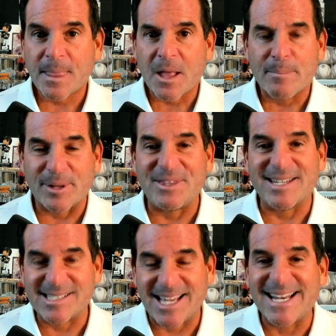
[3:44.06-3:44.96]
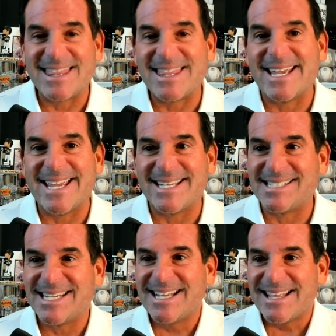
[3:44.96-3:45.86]
But the exciting thing is
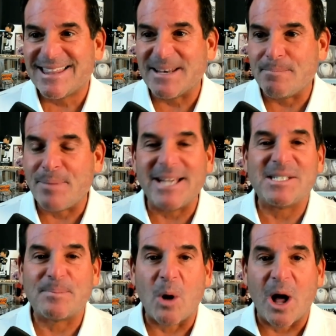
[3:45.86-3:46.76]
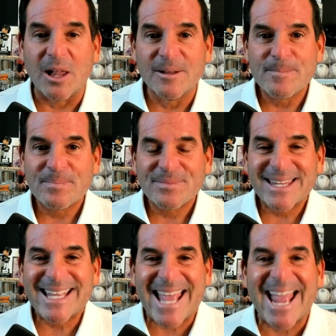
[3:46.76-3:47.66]
that baseball
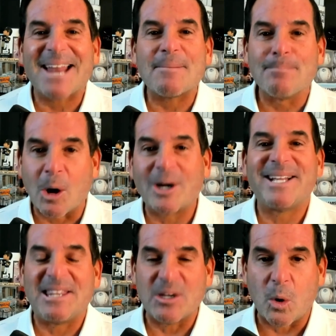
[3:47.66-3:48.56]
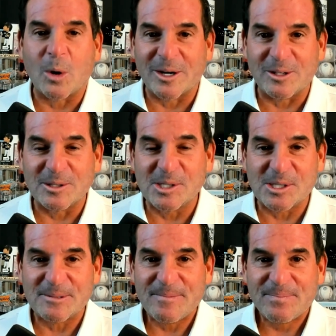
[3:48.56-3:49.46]
can't market the Orioles,
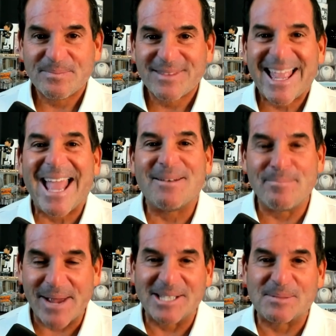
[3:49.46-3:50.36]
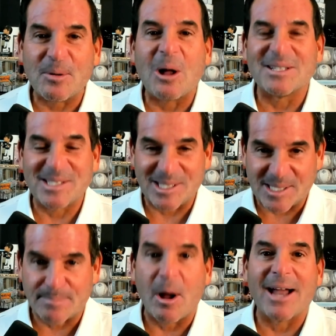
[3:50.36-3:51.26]
and baseball is
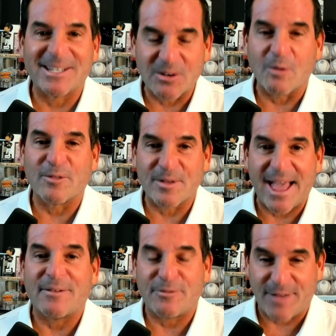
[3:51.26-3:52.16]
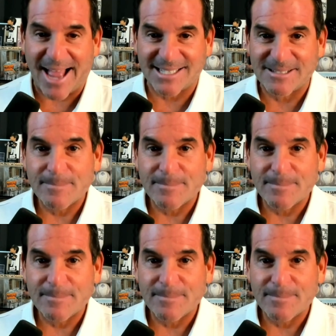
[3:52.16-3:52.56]
despondent over that fact.